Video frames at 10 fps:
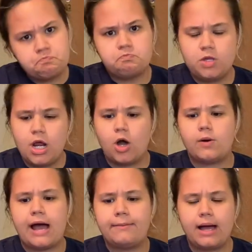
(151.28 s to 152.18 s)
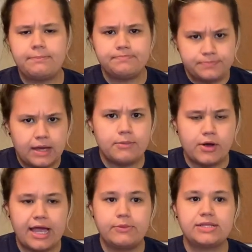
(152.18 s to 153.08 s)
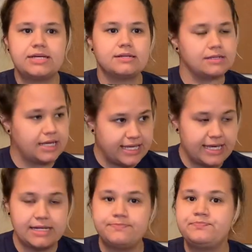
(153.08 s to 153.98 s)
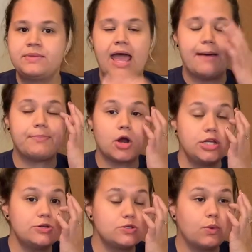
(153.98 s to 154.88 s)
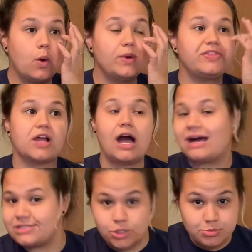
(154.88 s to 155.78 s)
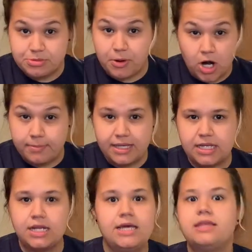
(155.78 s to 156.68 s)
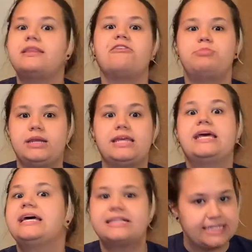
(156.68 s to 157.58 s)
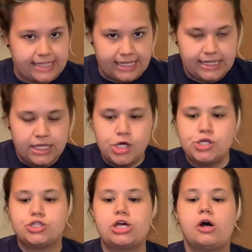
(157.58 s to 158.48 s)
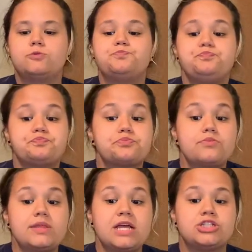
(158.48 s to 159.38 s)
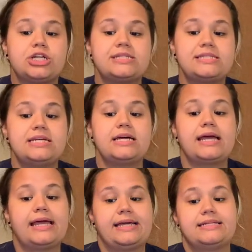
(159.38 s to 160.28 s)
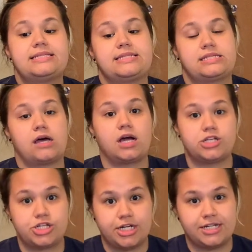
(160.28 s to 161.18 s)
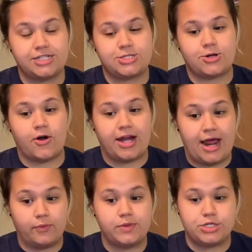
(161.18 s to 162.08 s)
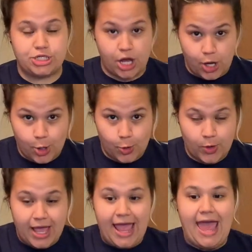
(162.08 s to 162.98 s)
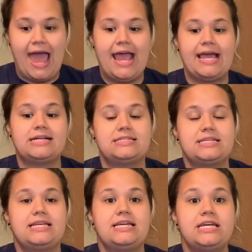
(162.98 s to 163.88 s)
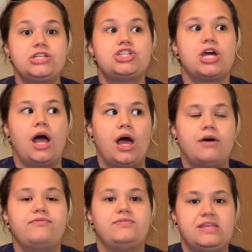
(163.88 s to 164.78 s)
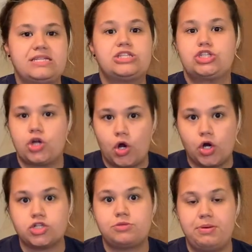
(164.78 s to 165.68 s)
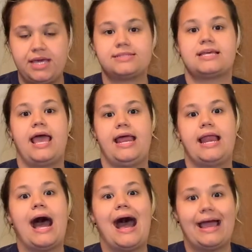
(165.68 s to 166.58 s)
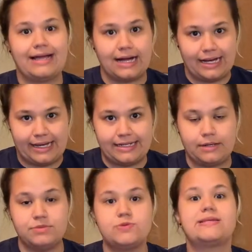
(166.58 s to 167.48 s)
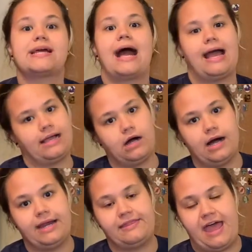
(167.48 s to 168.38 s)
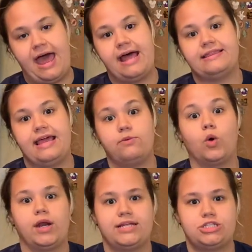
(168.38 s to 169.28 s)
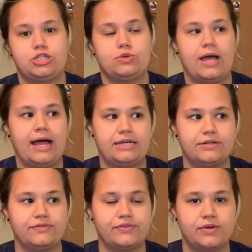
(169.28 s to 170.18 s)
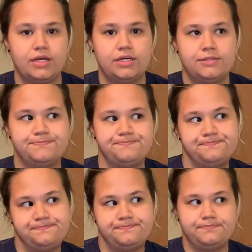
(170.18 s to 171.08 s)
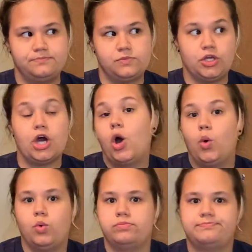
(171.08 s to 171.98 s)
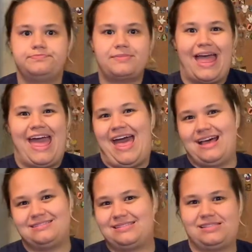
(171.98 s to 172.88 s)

you know, I'm okay with it. Again, per usual with the costume department, they've been killing it. So Justina and Sasha started out the show, and each of these stars picked an icon, a music icon that they wanted to kind of go as,